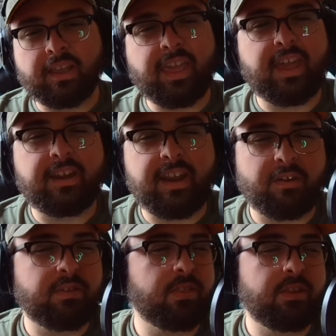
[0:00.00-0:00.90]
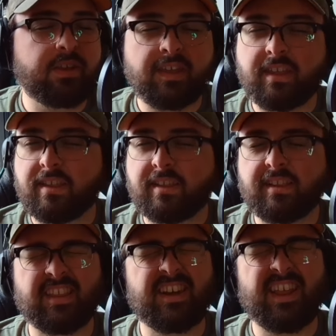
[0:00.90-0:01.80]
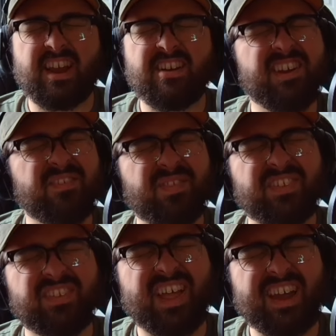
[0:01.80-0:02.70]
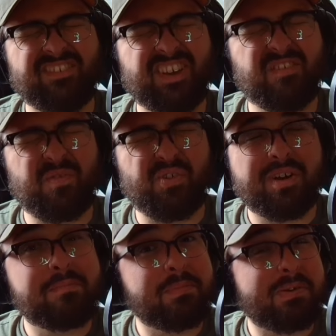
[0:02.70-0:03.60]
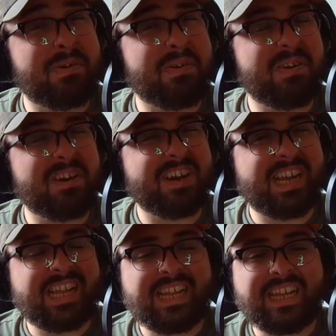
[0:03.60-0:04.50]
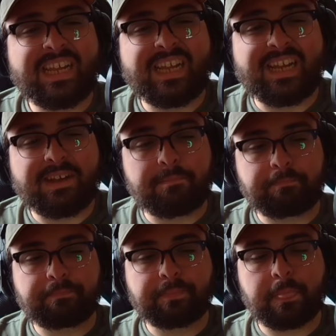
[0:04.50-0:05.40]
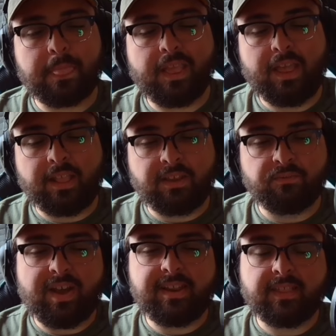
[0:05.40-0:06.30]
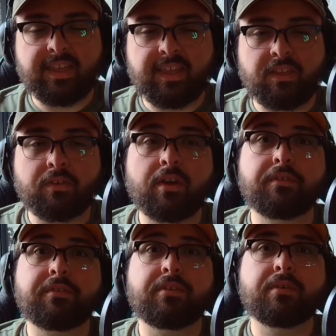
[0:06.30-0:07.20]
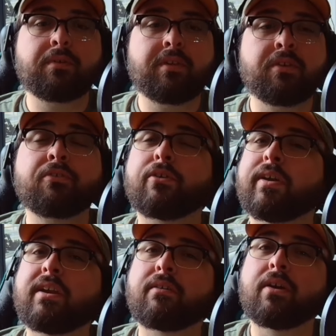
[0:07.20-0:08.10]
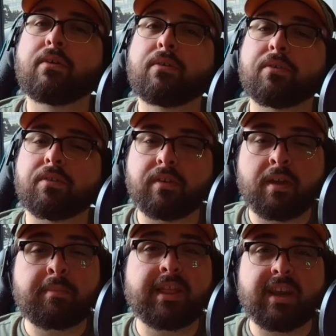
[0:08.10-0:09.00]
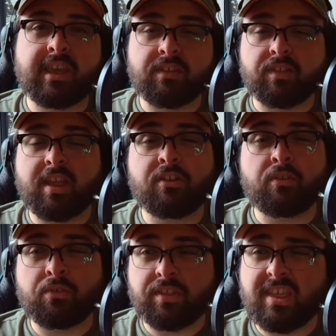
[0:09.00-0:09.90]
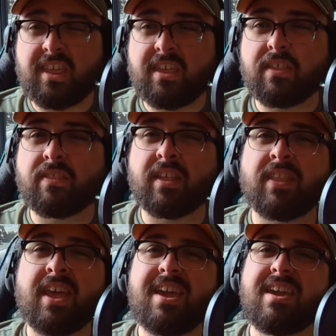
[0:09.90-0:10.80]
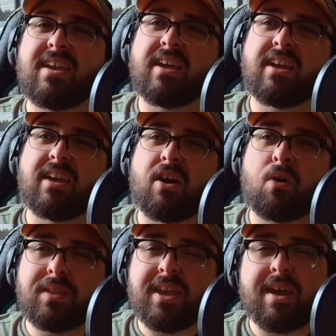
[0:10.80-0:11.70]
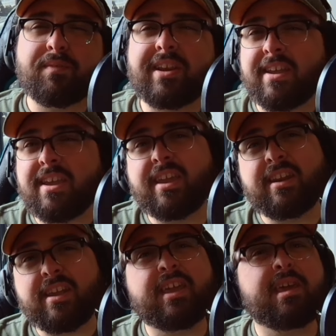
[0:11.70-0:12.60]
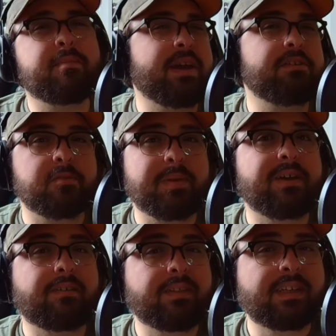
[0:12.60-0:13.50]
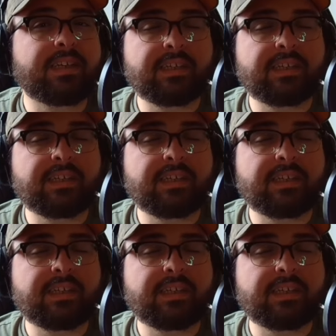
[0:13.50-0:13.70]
Again, now the narrative is clashing more and more. And then finally, you go to use your hero's abilities, and you see that they only have a dinky magic spell.